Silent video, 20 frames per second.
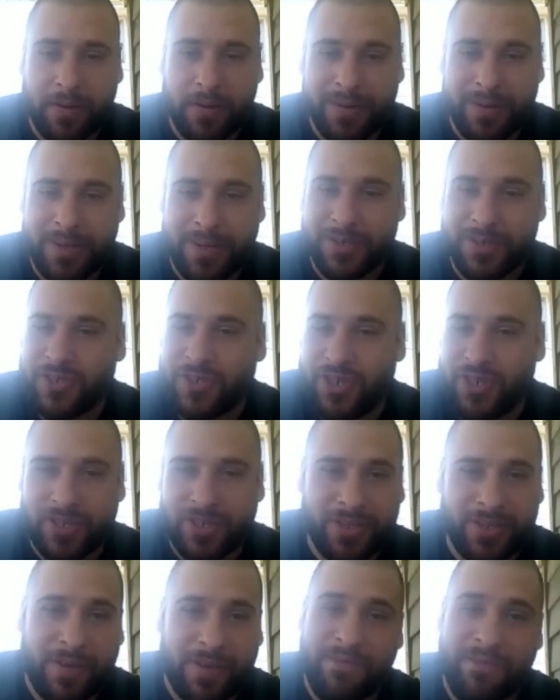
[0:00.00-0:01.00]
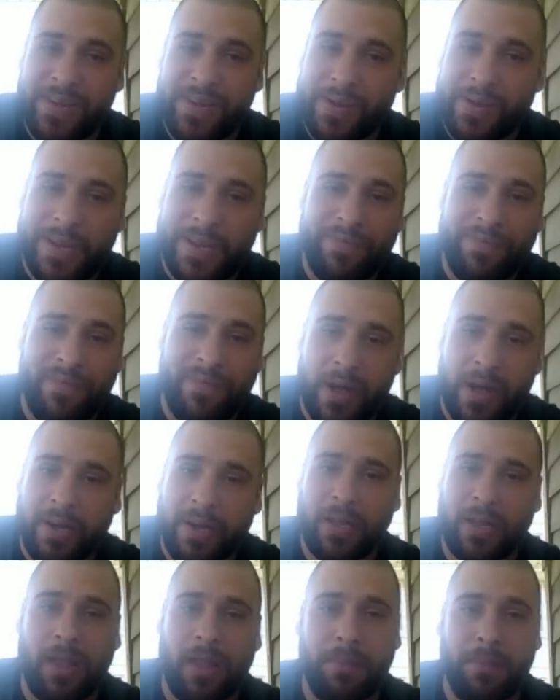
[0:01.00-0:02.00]
is just a very
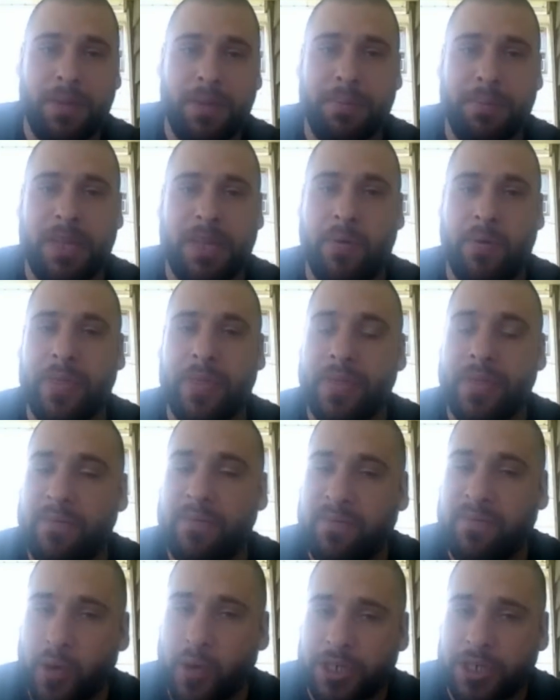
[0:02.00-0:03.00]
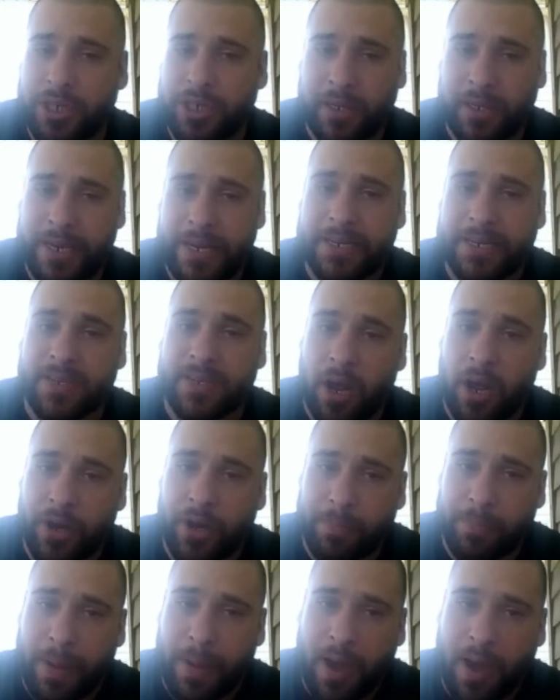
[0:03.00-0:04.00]
fun club to play with. Unfortunately, it's
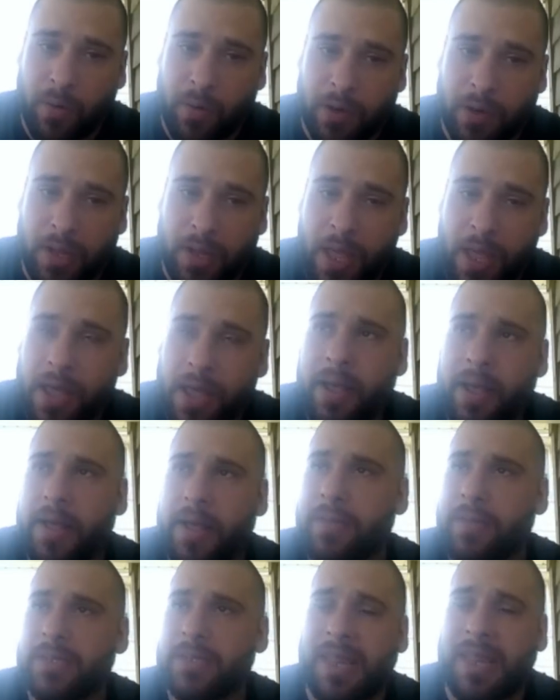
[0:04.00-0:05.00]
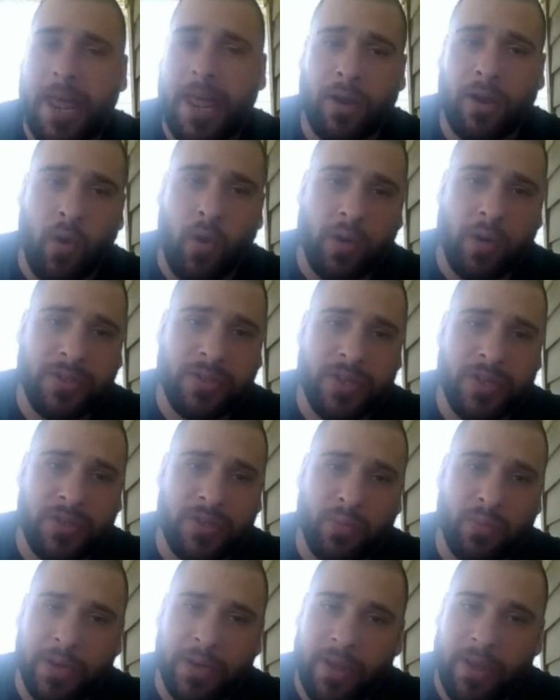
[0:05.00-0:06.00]
underpowered, and there's a lot of courses
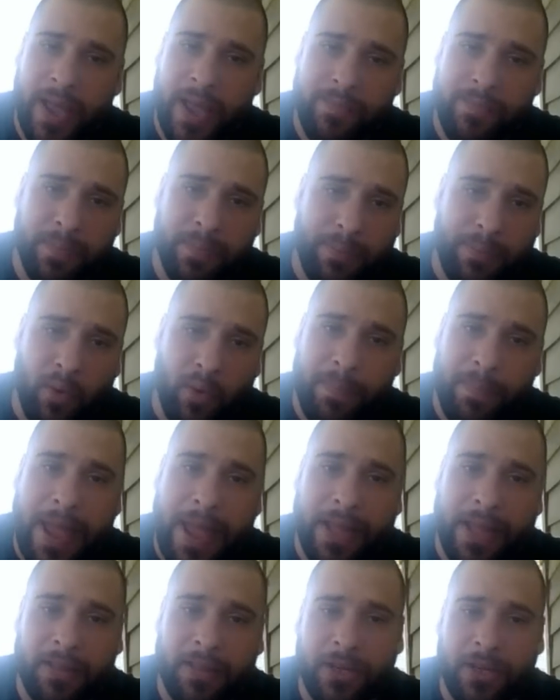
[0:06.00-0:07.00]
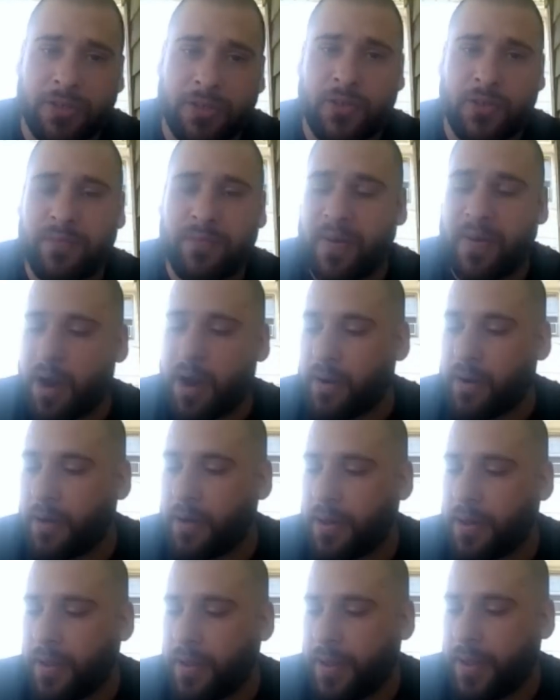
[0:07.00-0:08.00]
where you'll have to pull back a little too far,
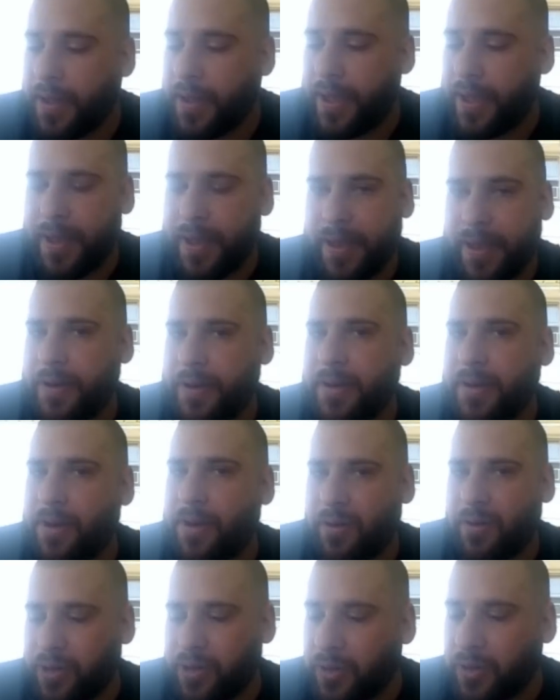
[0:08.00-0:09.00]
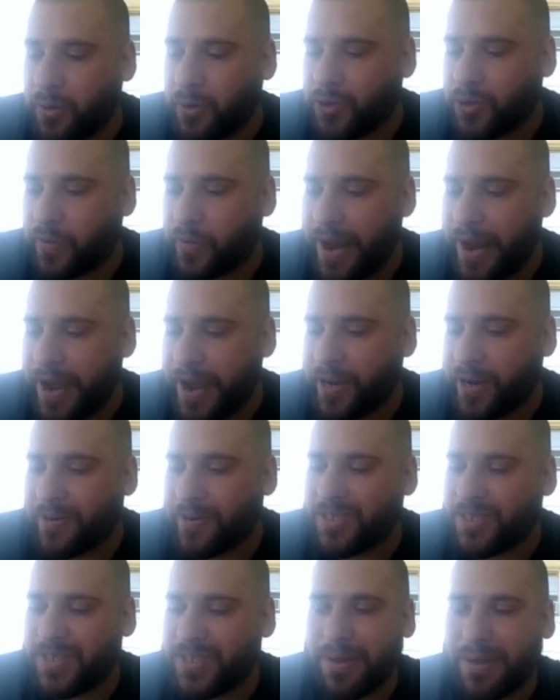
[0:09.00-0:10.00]
and you lose your
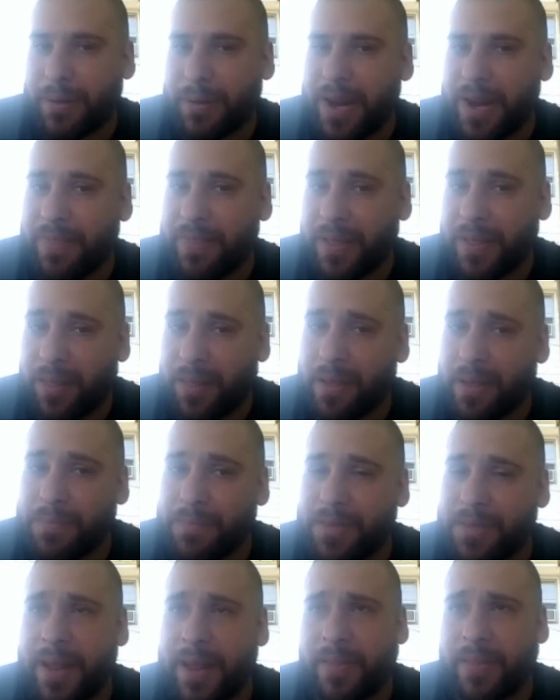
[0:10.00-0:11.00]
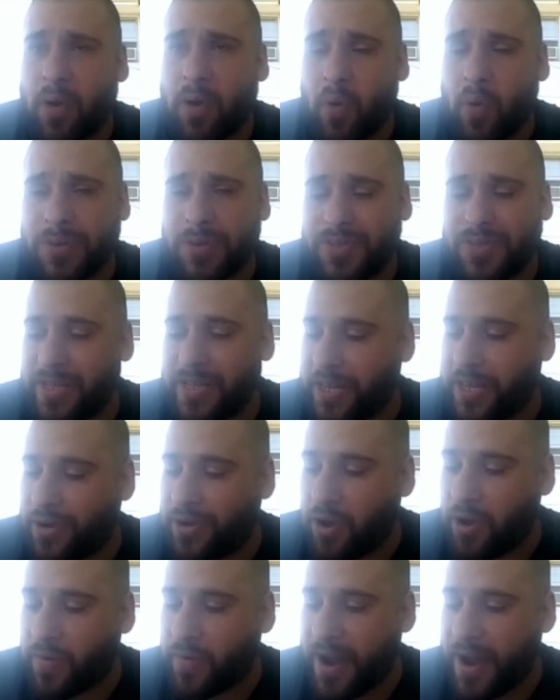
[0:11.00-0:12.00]
accuracy. But on the courses that you
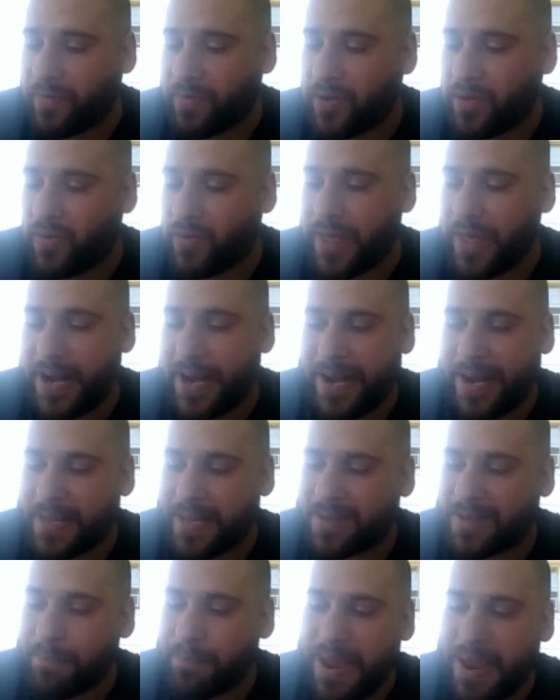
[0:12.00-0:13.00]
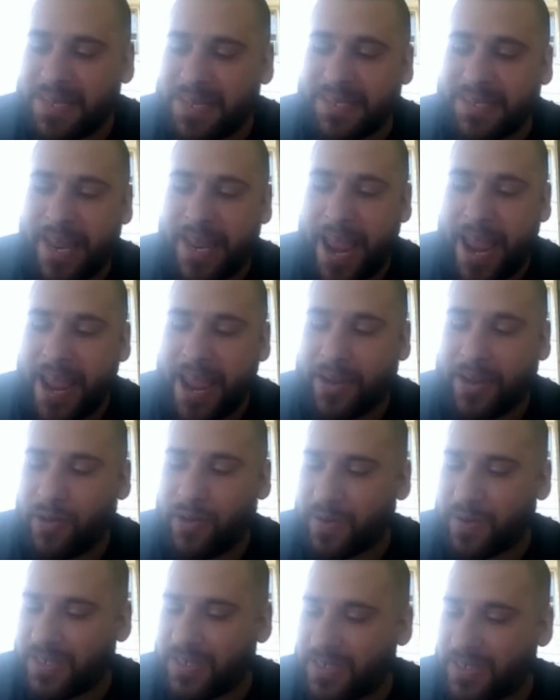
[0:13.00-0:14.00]
don't have to do that, it has amazing
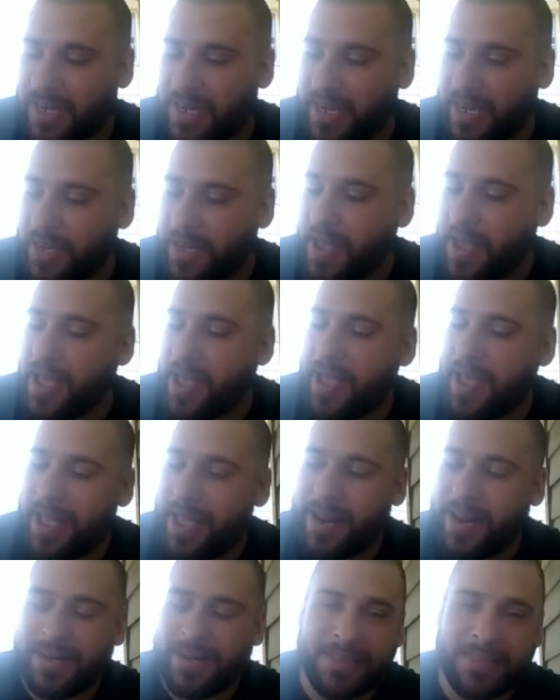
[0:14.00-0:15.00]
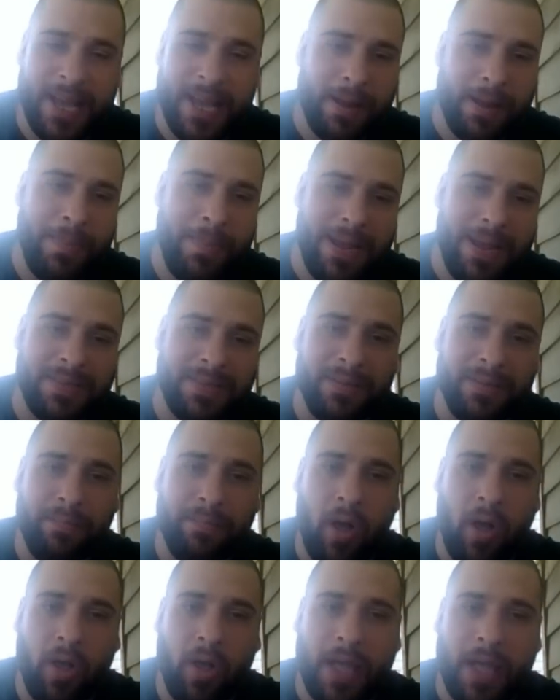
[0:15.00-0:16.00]
accuracy, and it's got amazing
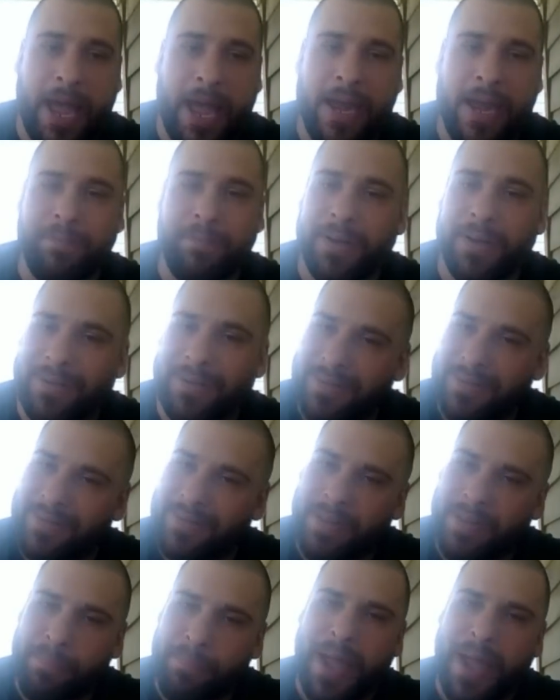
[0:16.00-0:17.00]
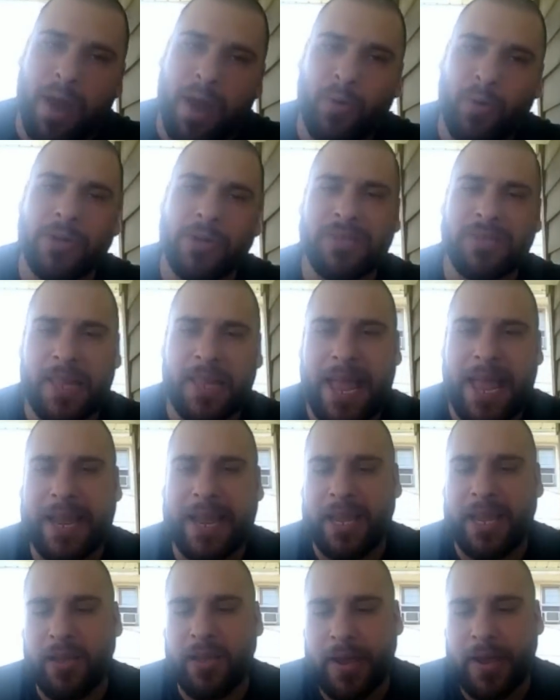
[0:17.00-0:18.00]
ball guide, but the power is
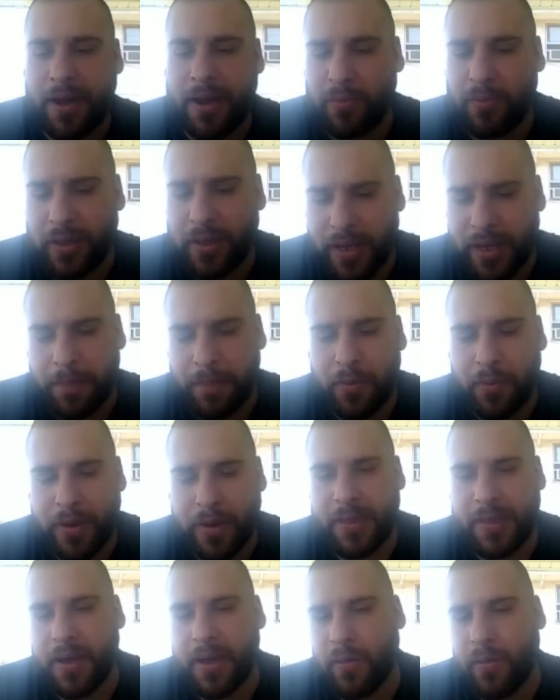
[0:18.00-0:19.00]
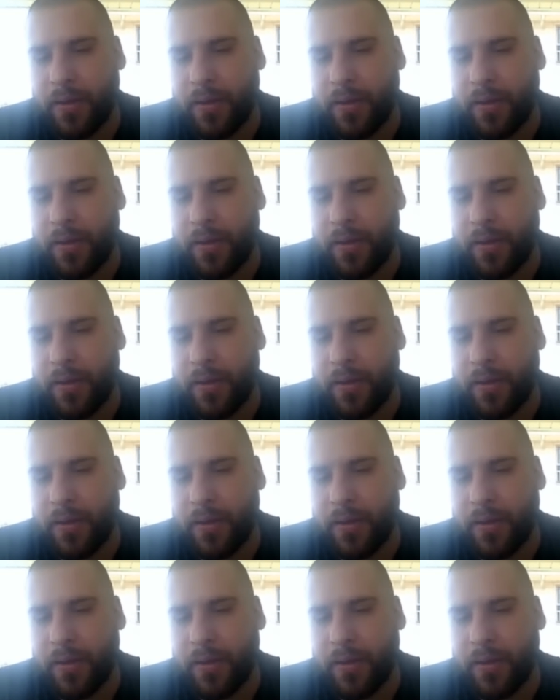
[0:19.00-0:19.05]
lacking. You got to really upgrade that one